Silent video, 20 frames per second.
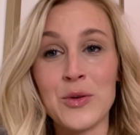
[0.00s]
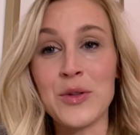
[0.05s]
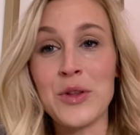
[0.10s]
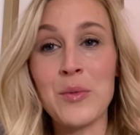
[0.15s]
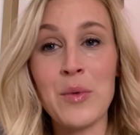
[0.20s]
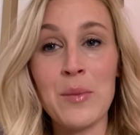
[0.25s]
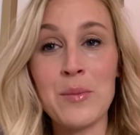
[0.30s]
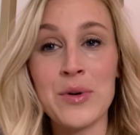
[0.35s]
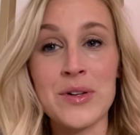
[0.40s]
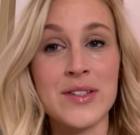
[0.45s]
Only
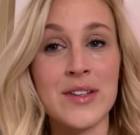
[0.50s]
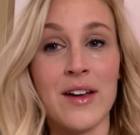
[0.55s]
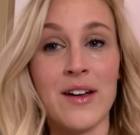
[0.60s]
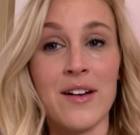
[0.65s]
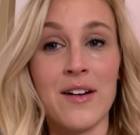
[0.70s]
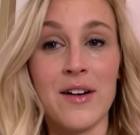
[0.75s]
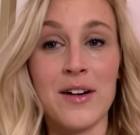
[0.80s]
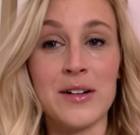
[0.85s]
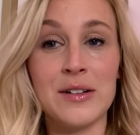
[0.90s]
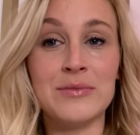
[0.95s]
1%
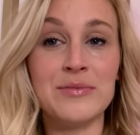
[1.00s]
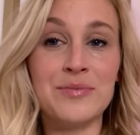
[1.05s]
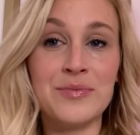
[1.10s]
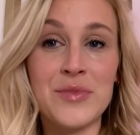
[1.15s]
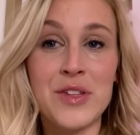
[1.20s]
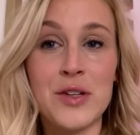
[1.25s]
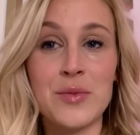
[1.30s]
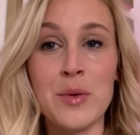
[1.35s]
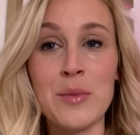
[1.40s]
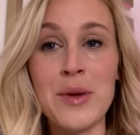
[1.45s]
are
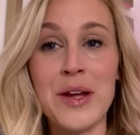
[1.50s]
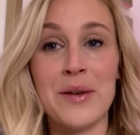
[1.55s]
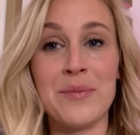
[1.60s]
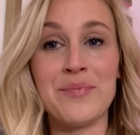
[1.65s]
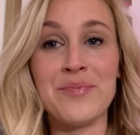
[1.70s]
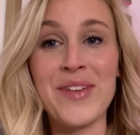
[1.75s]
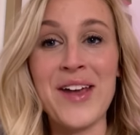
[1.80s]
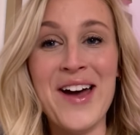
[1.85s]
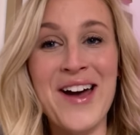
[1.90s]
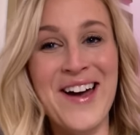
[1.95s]
super mean.
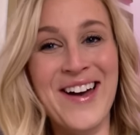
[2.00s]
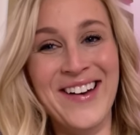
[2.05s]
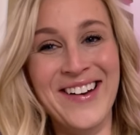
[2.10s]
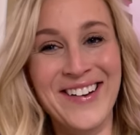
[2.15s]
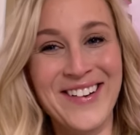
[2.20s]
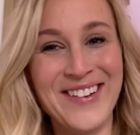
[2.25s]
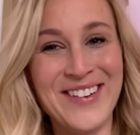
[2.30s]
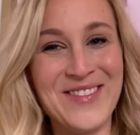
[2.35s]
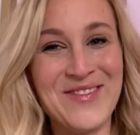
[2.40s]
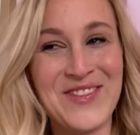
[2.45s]

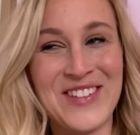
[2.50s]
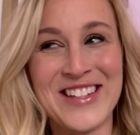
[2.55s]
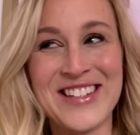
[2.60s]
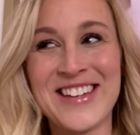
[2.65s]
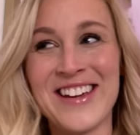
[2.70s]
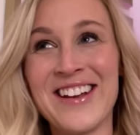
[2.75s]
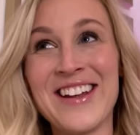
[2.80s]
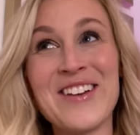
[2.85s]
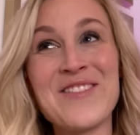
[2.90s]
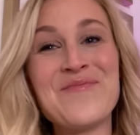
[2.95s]
Just
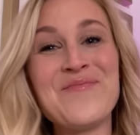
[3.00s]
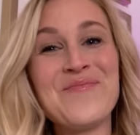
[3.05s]
kidding.